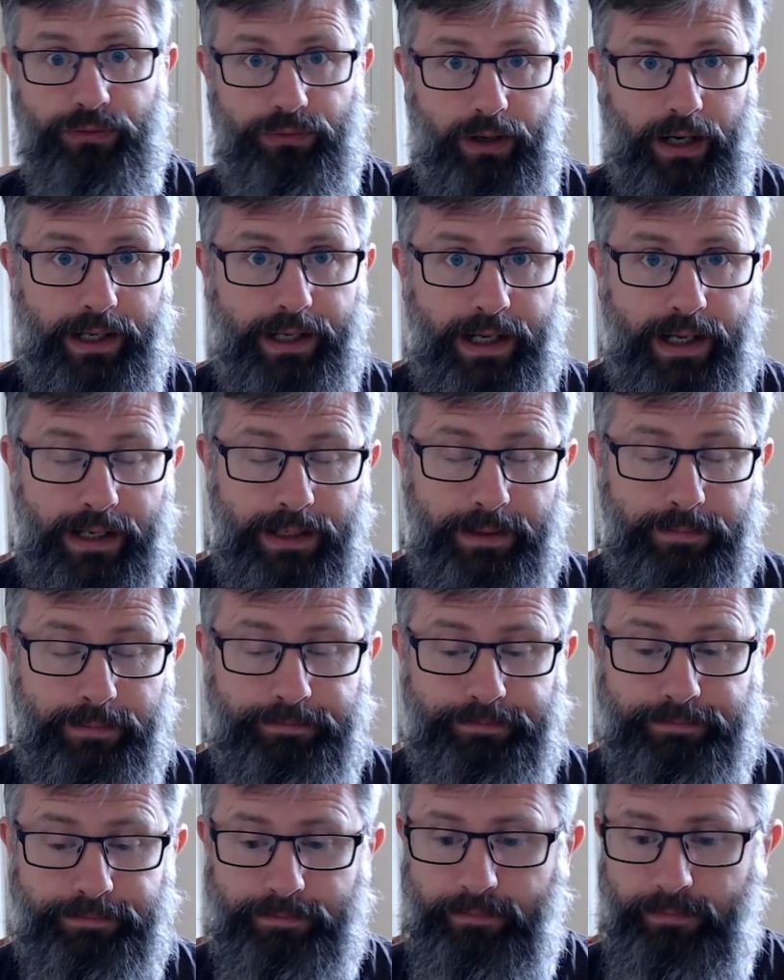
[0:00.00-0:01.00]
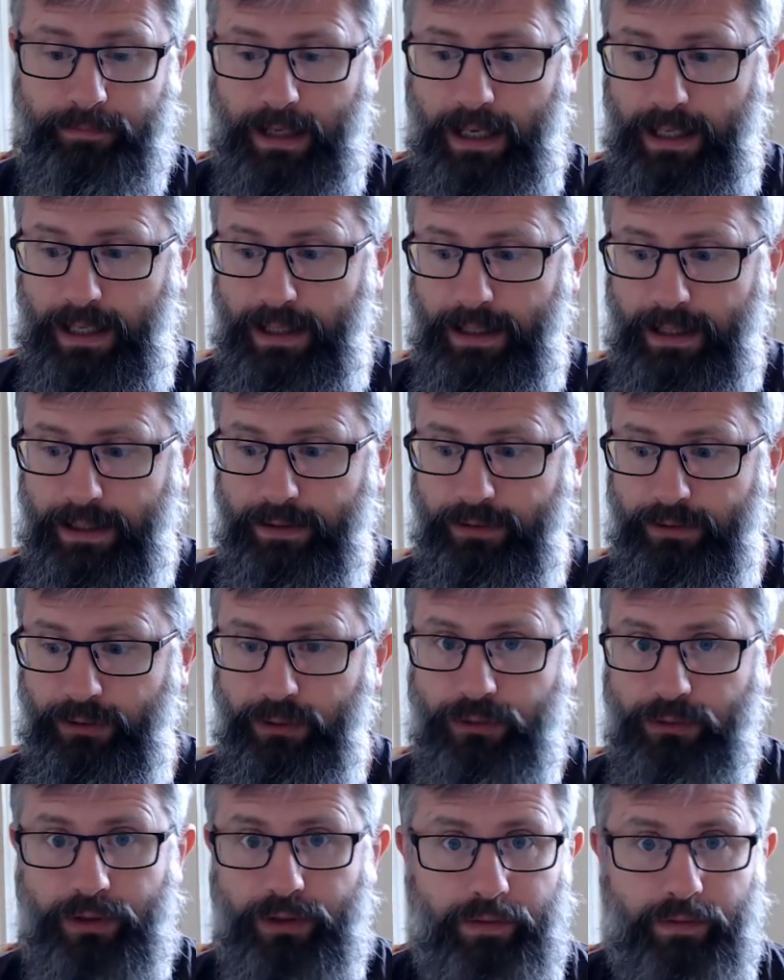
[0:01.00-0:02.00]
Friday and
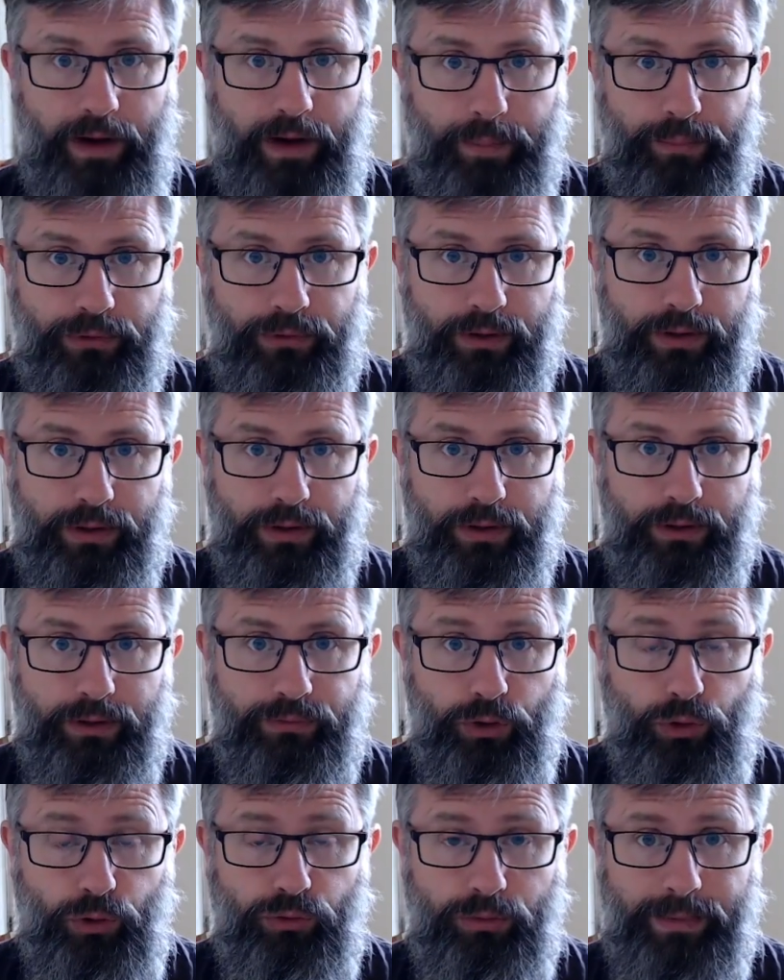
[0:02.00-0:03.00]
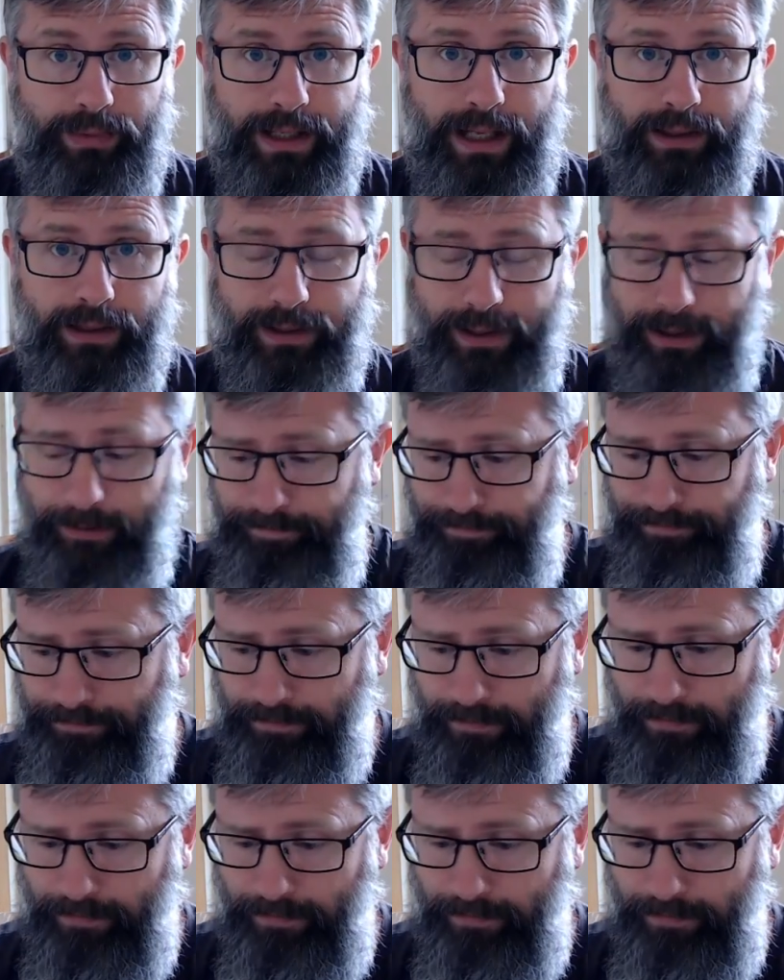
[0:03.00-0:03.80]
so it's another episode of News from the Gelding.